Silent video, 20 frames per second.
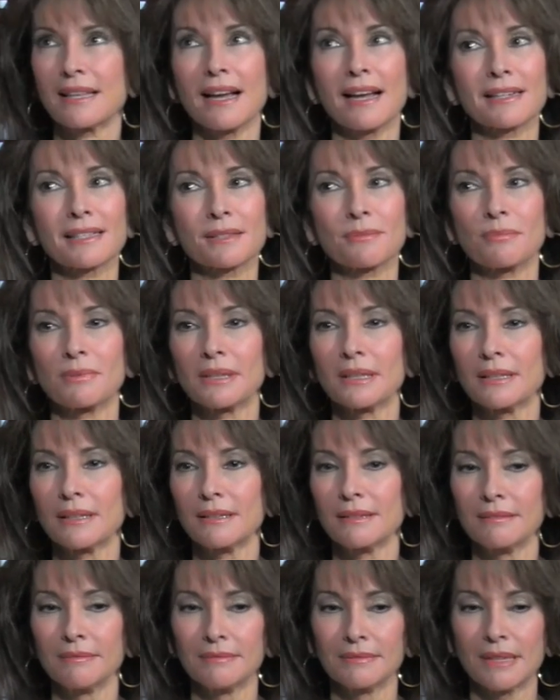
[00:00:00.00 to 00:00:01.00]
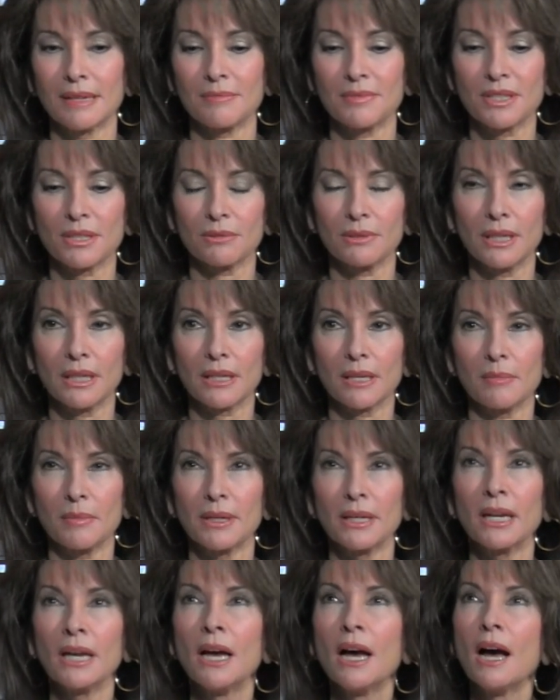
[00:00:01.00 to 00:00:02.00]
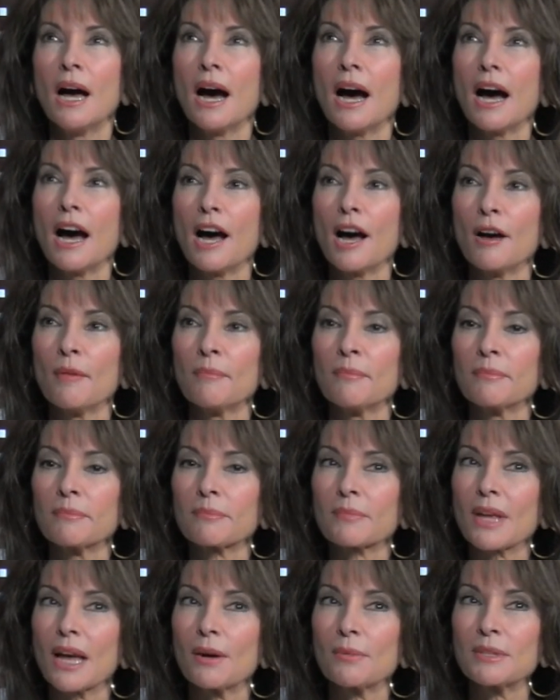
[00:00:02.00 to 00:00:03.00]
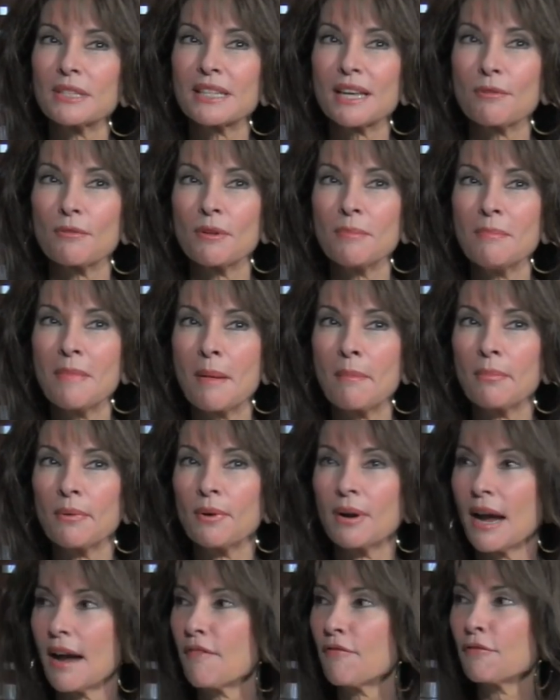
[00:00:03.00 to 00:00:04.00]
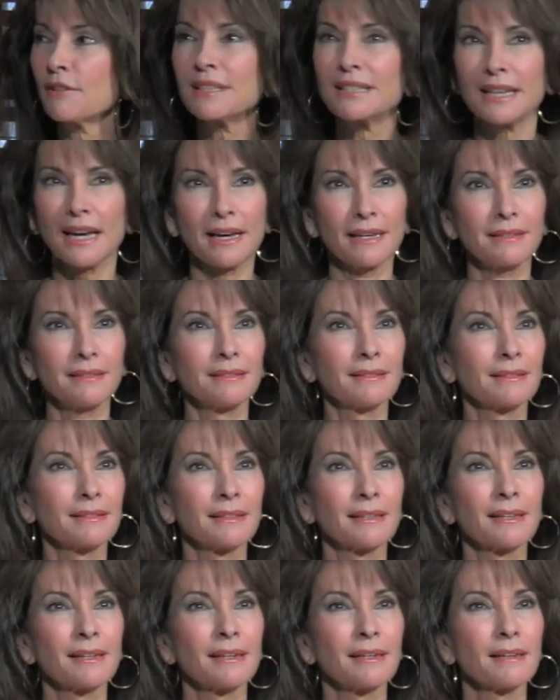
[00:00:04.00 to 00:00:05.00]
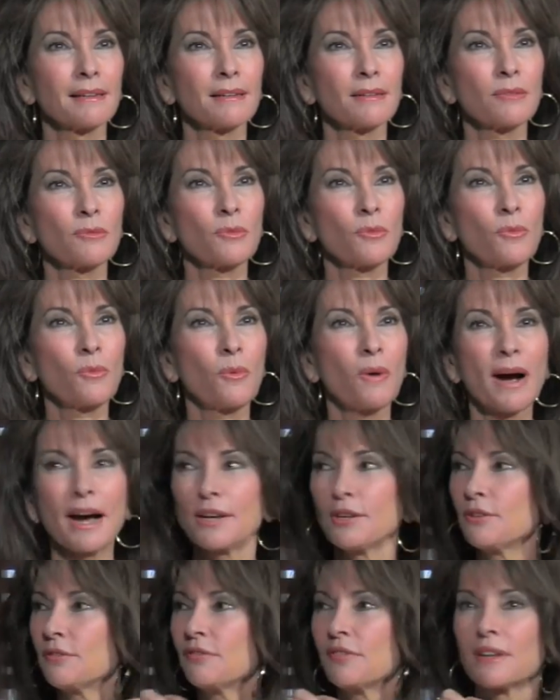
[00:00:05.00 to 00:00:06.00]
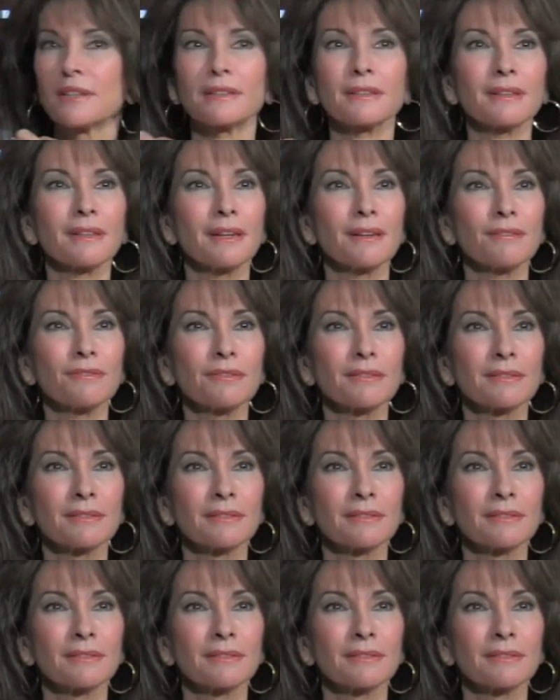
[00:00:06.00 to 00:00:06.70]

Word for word: that's really I'm so lucky, but. Um, I would say remember every day mm. why you fell in love.